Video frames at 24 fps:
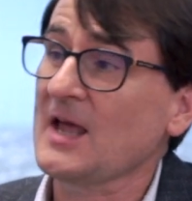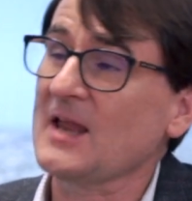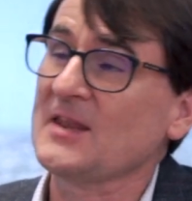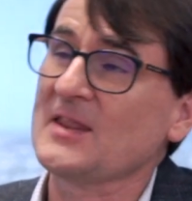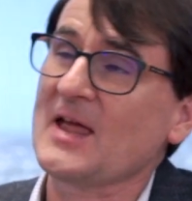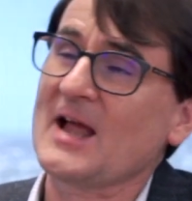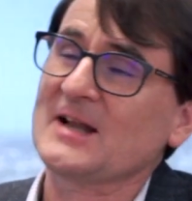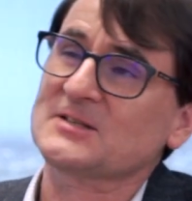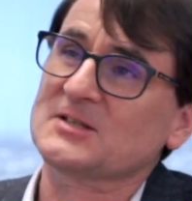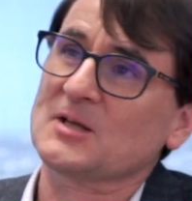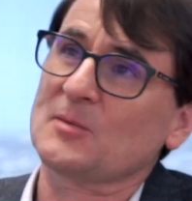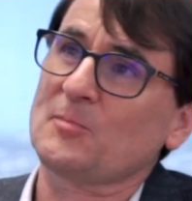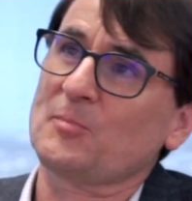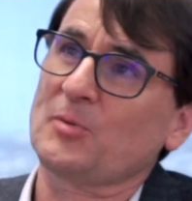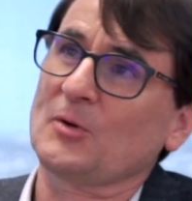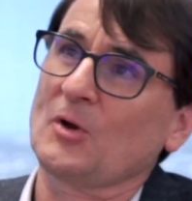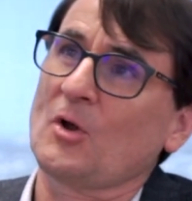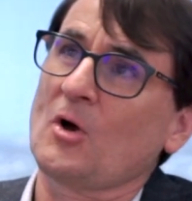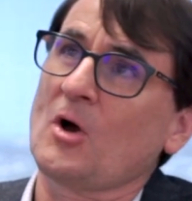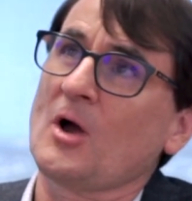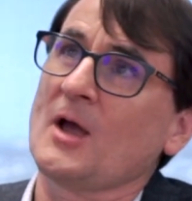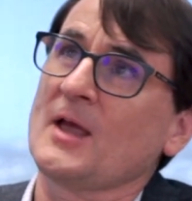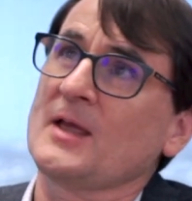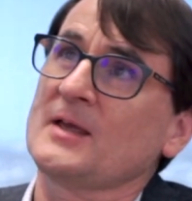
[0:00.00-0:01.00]
And that's
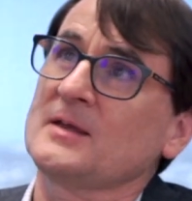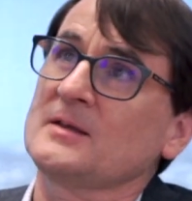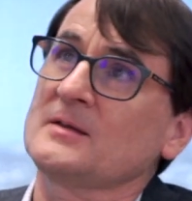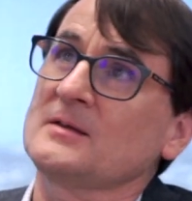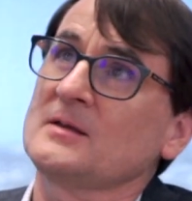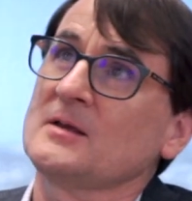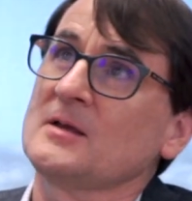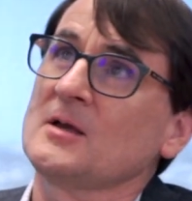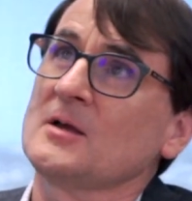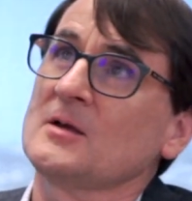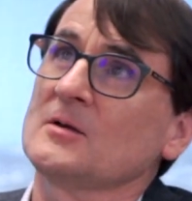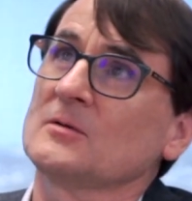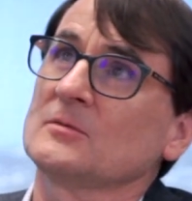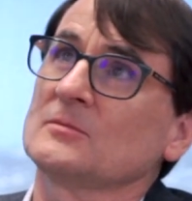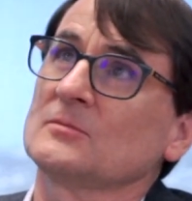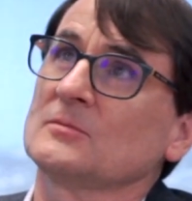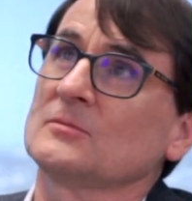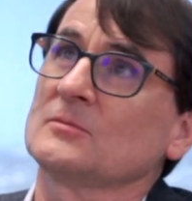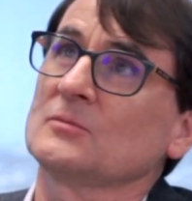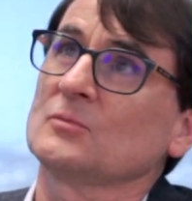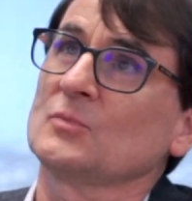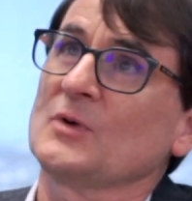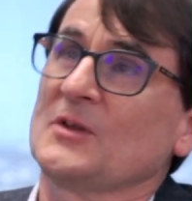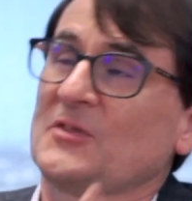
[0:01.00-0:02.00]
applying,
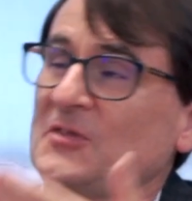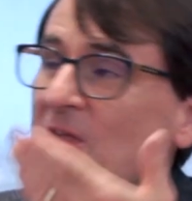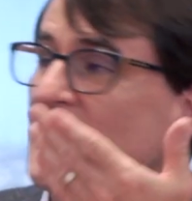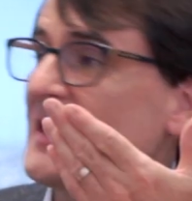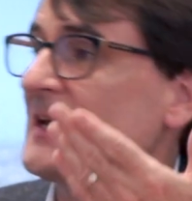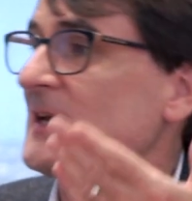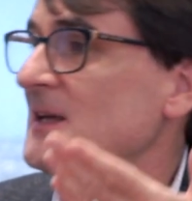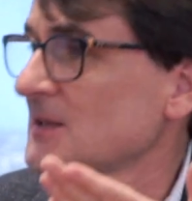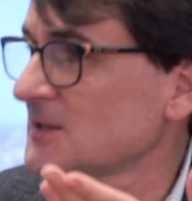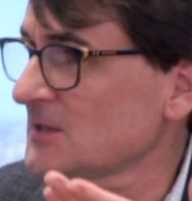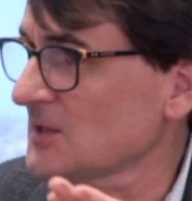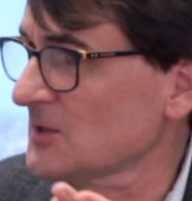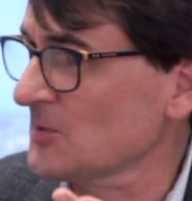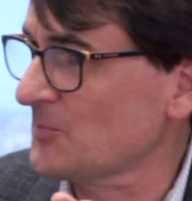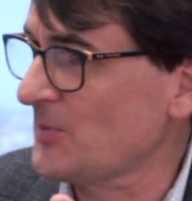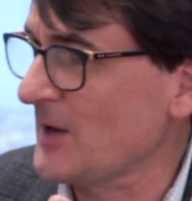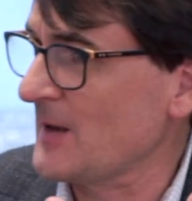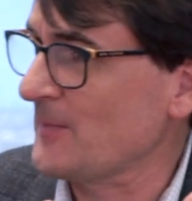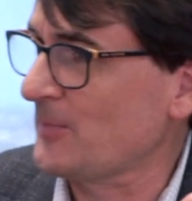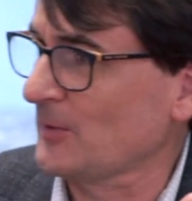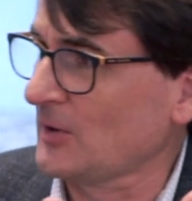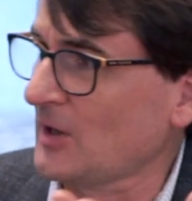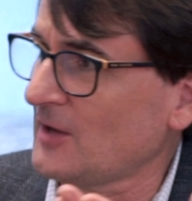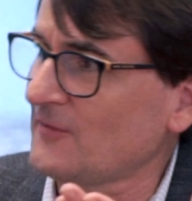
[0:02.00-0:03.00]
we think, to the
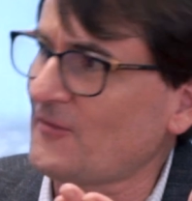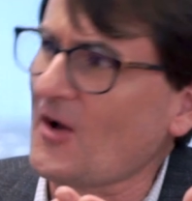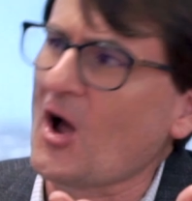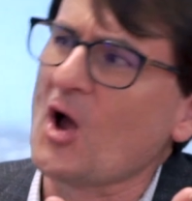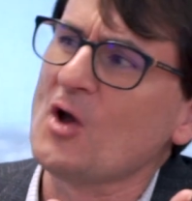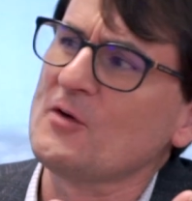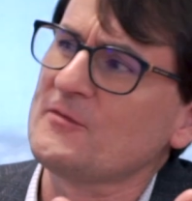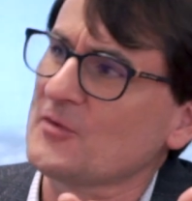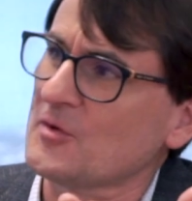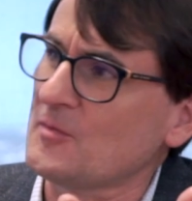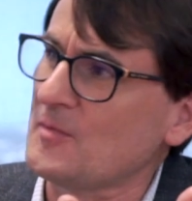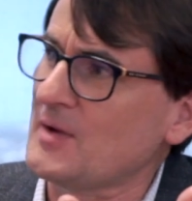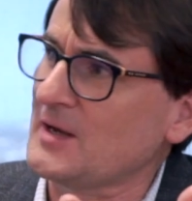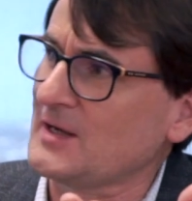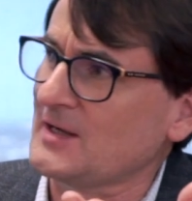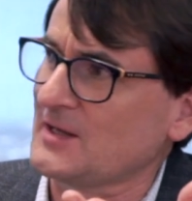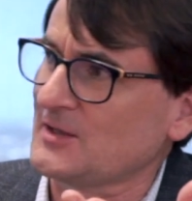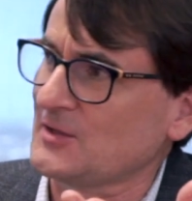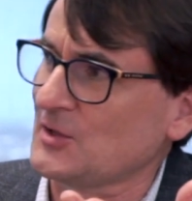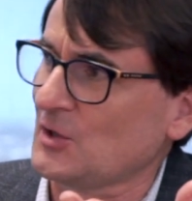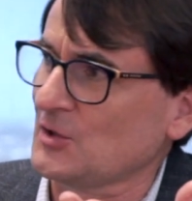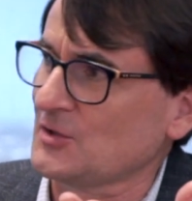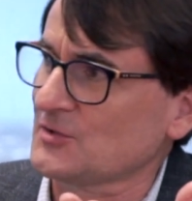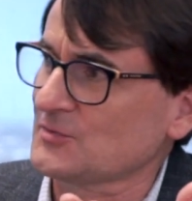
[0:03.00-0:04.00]
people of over $1
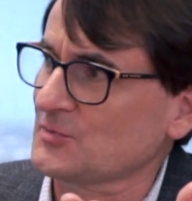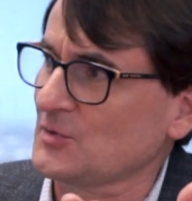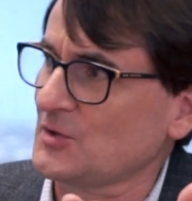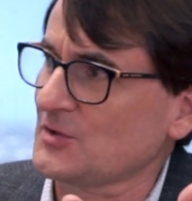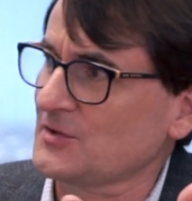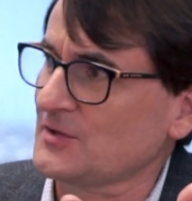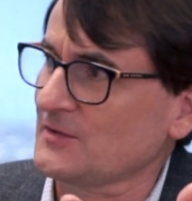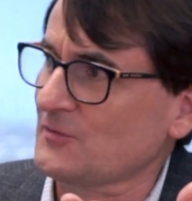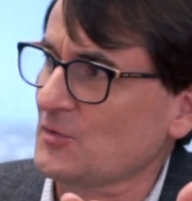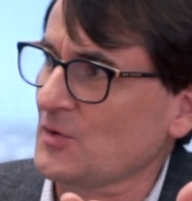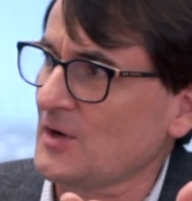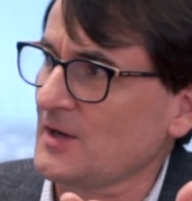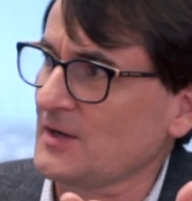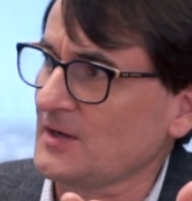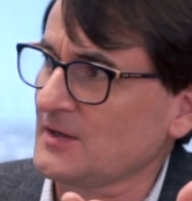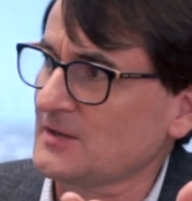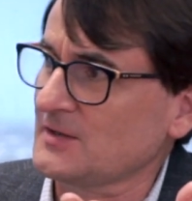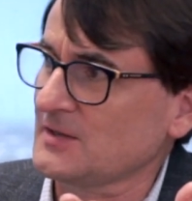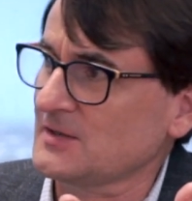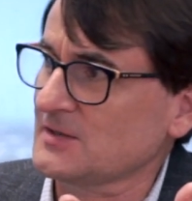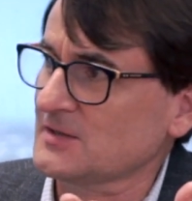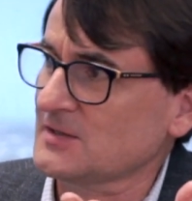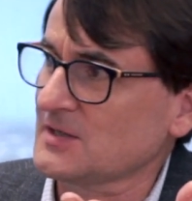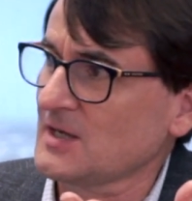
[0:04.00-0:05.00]
million worth of
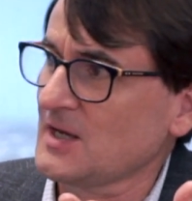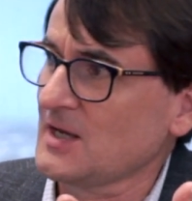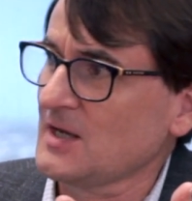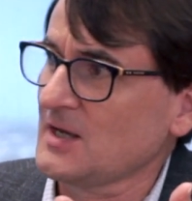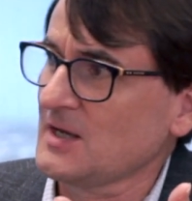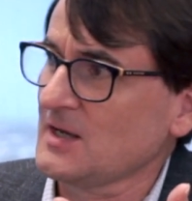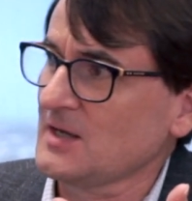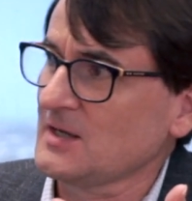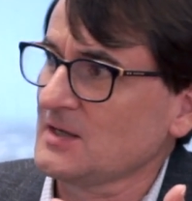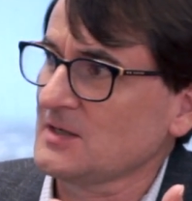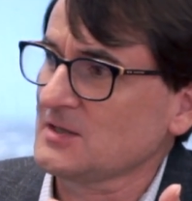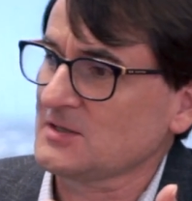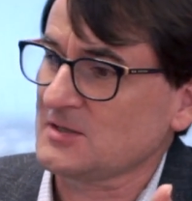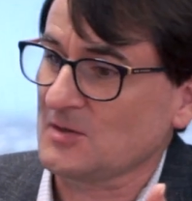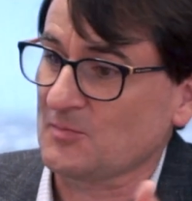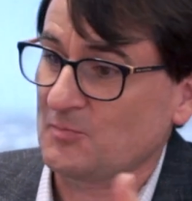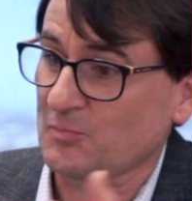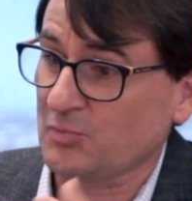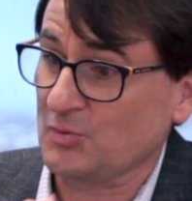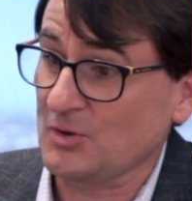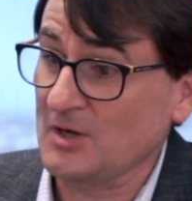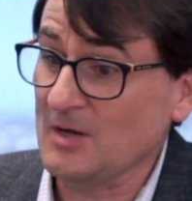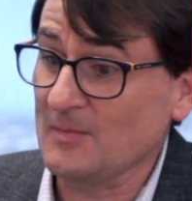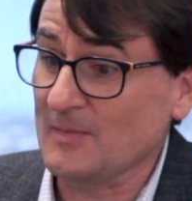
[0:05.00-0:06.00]
creditors. So
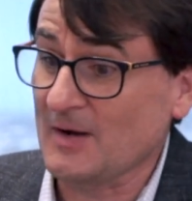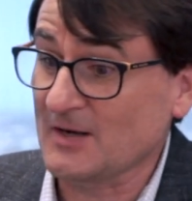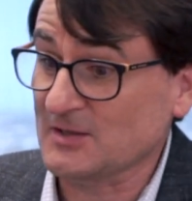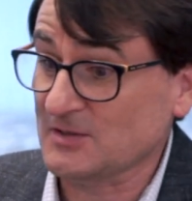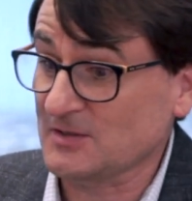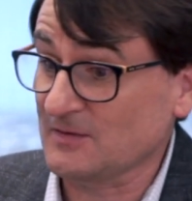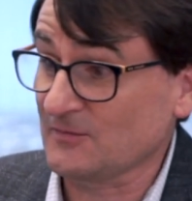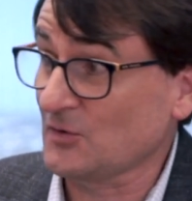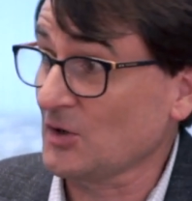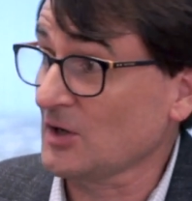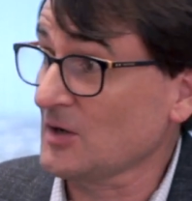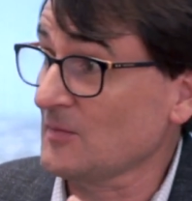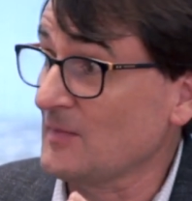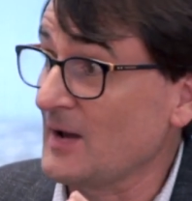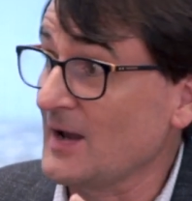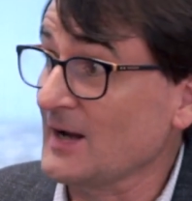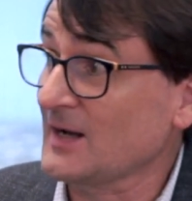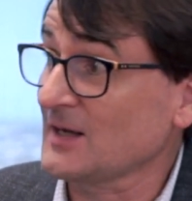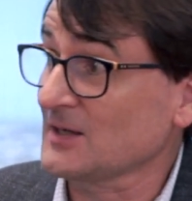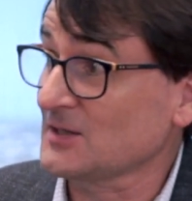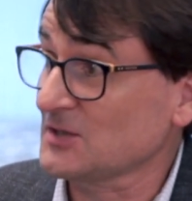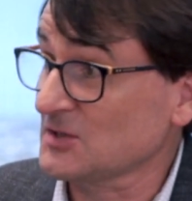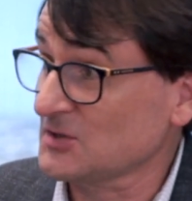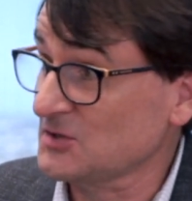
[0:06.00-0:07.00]
pretty much you've got to
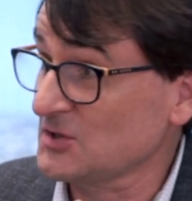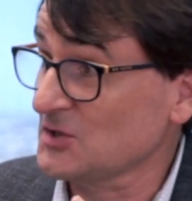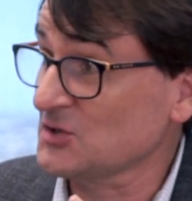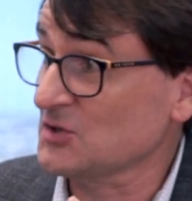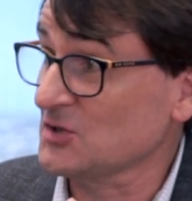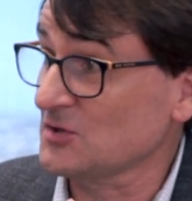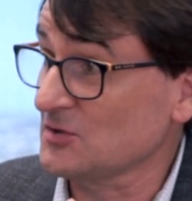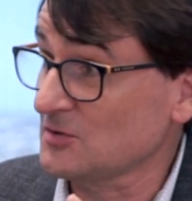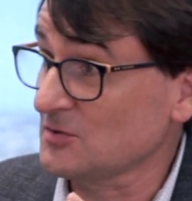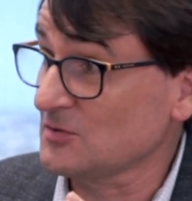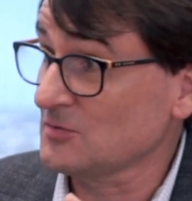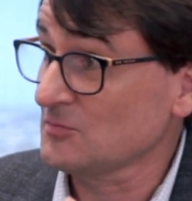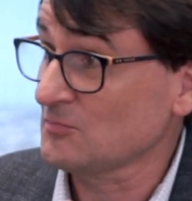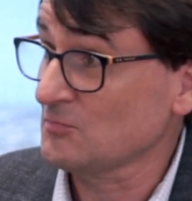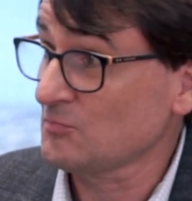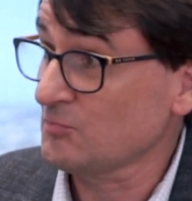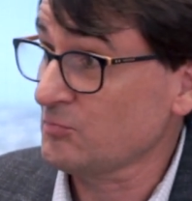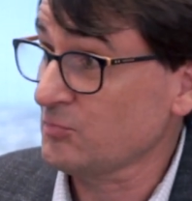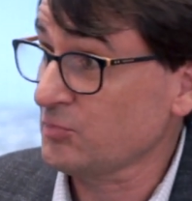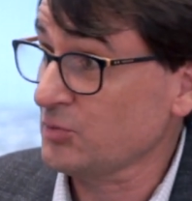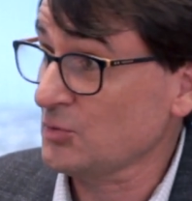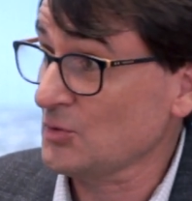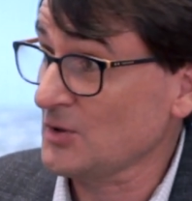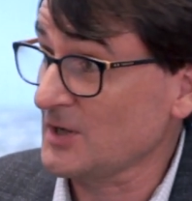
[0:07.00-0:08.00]
make a decision
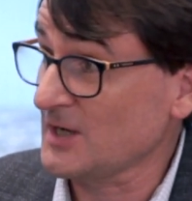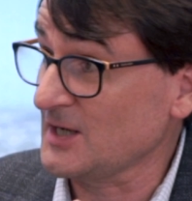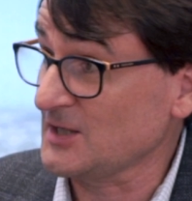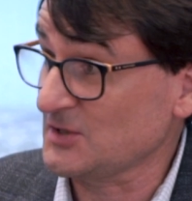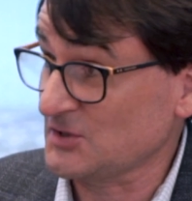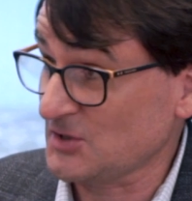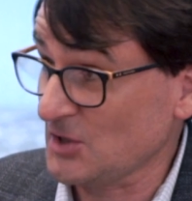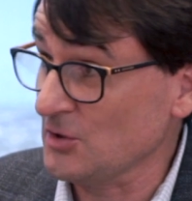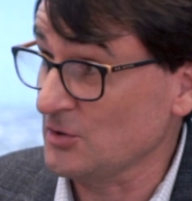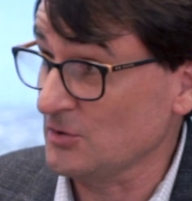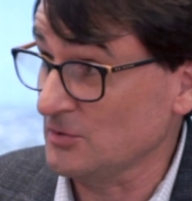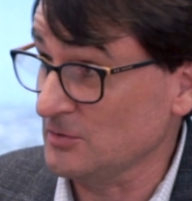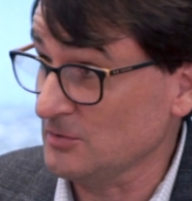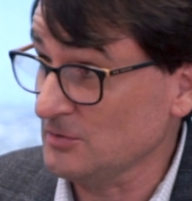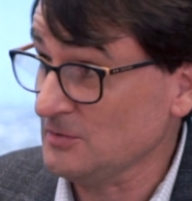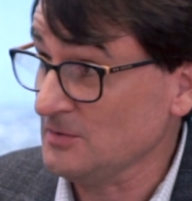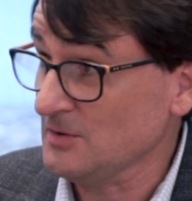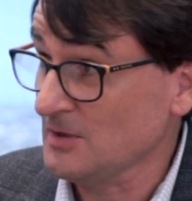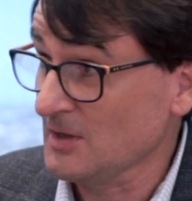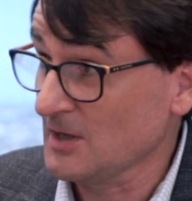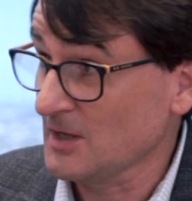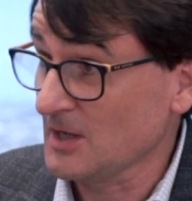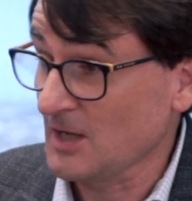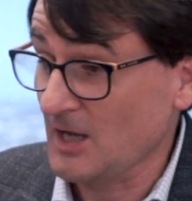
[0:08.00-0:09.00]
pretty soon.